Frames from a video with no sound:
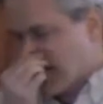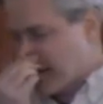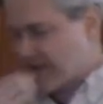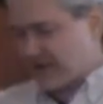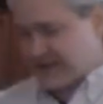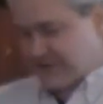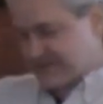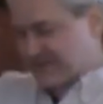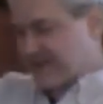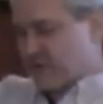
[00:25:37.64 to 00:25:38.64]
Okay, I'll
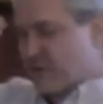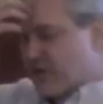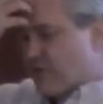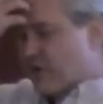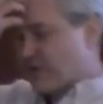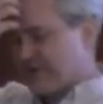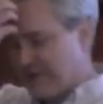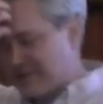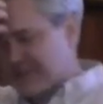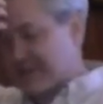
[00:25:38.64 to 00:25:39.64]
tell you a real world, I
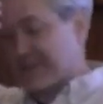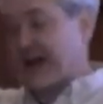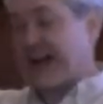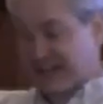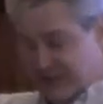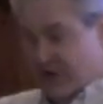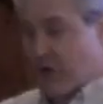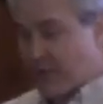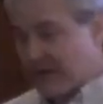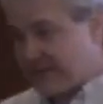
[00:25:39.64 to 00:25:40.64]
mean, something that I actually
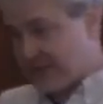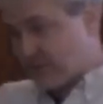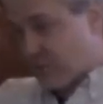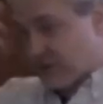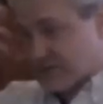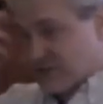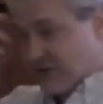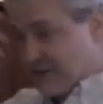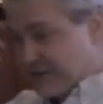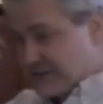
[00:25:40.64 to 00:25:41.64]
already did once
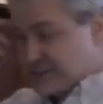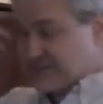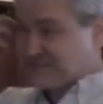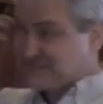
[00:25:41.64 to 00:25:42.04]
on this.